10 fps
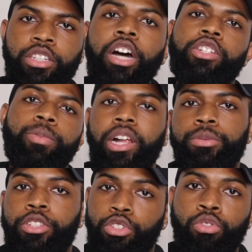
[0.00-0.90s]
Tasha probably
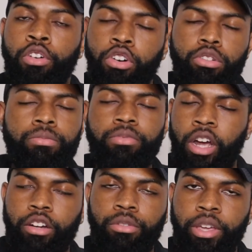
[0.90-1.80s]
was still going home. I'm
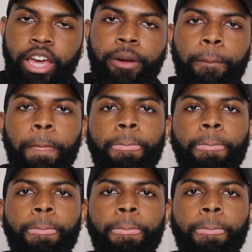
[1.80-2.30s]
not gonna cap.